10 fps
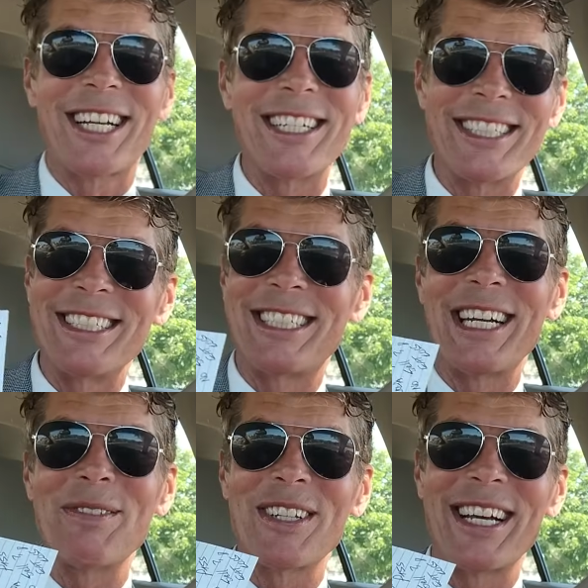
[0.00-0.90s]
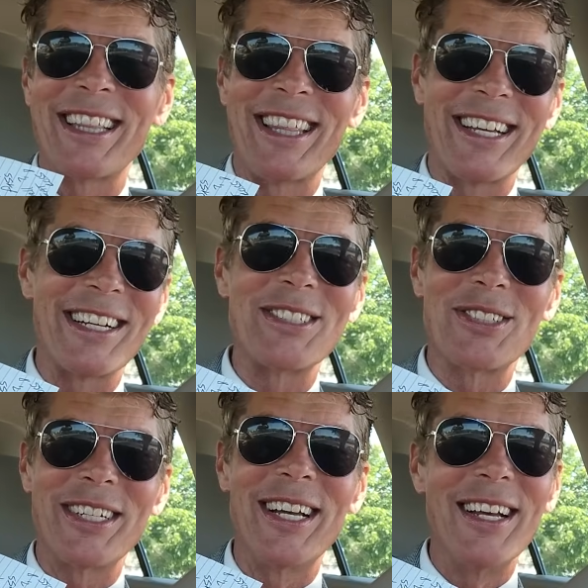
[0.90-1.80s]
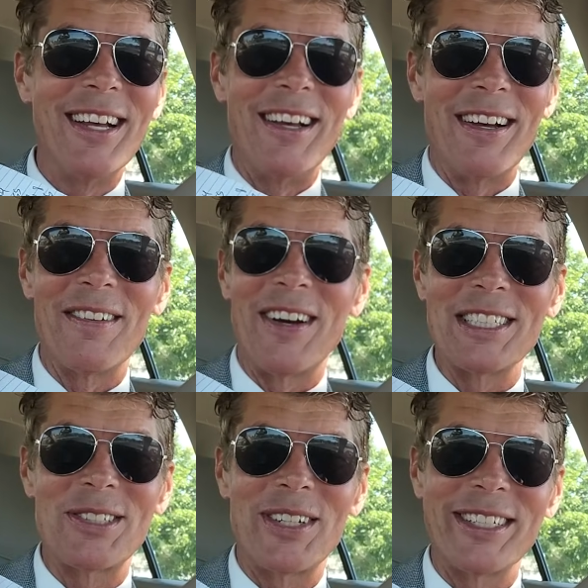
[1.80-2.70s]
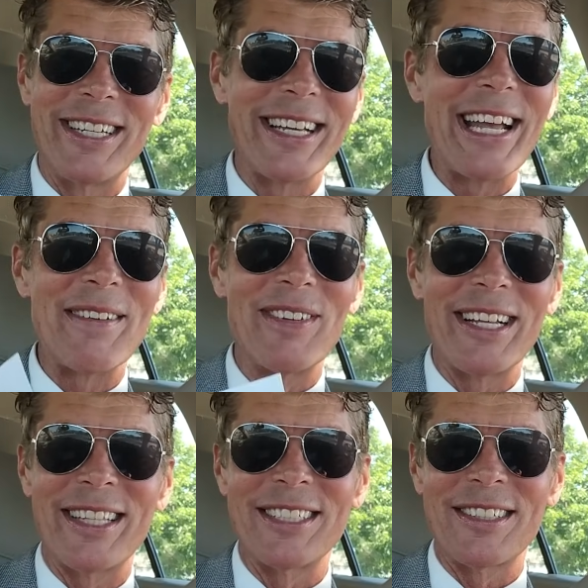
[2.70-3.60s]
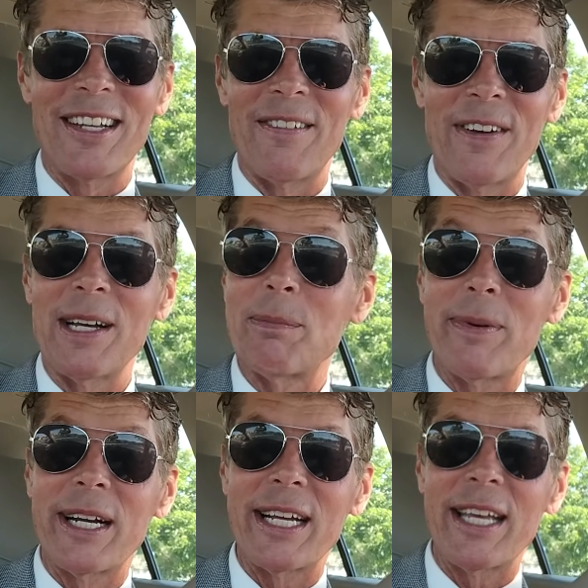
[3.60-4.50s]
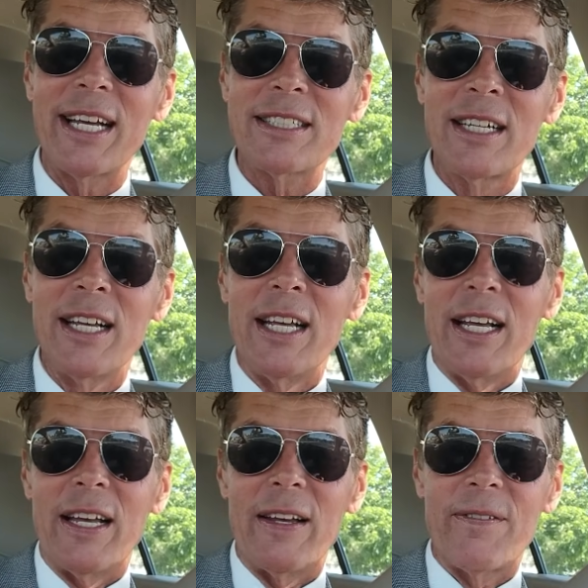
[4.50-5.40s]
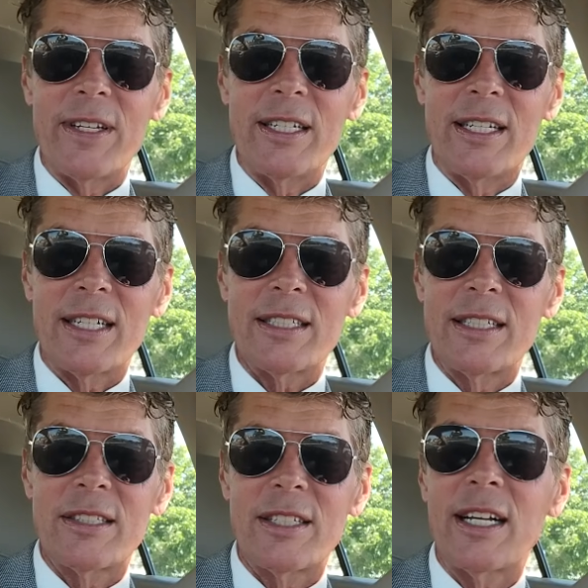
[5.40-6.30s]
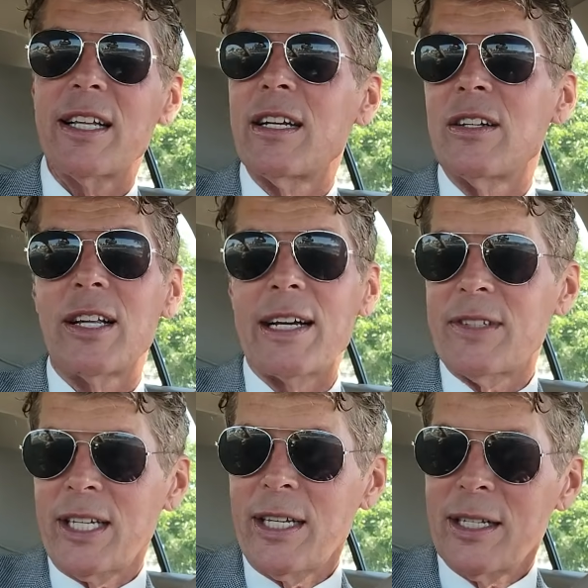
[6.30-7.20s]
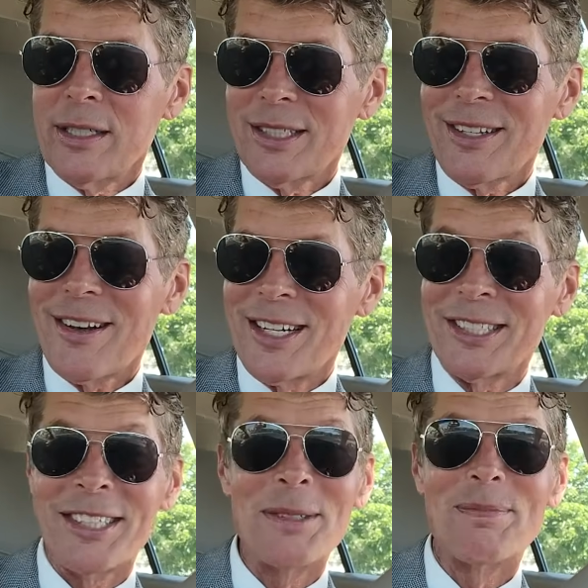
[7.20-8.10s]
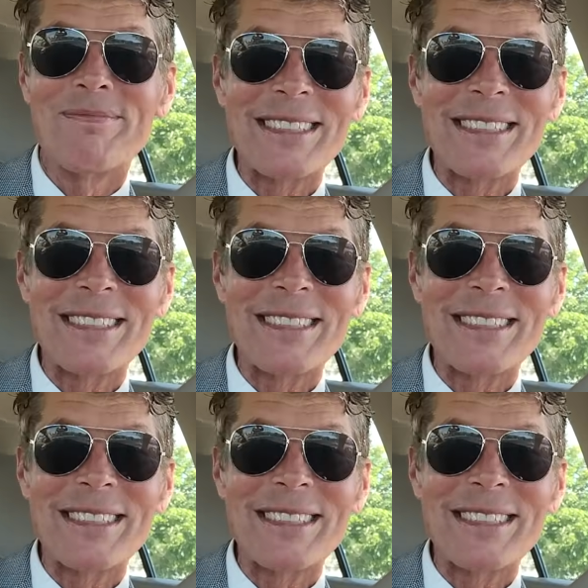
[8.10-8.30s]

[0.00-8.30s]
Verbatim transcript: because it's shaped like the country of Australia. You can't make this stuff up. But I guess if he doesn't sell it, he'll have to eat his loss.